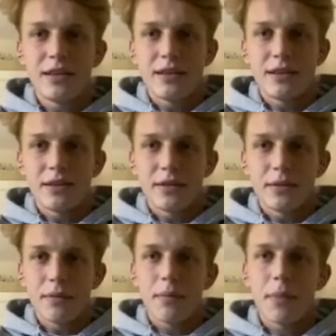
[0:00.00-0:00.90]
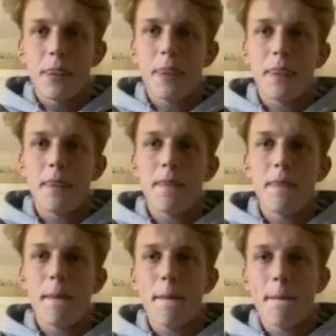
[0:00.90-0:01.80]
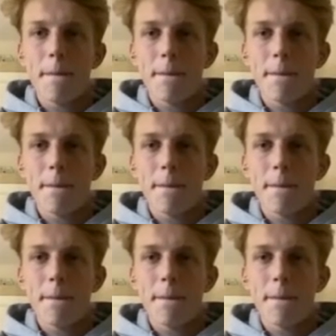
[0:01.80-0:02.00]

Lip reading: This person isn't speaking.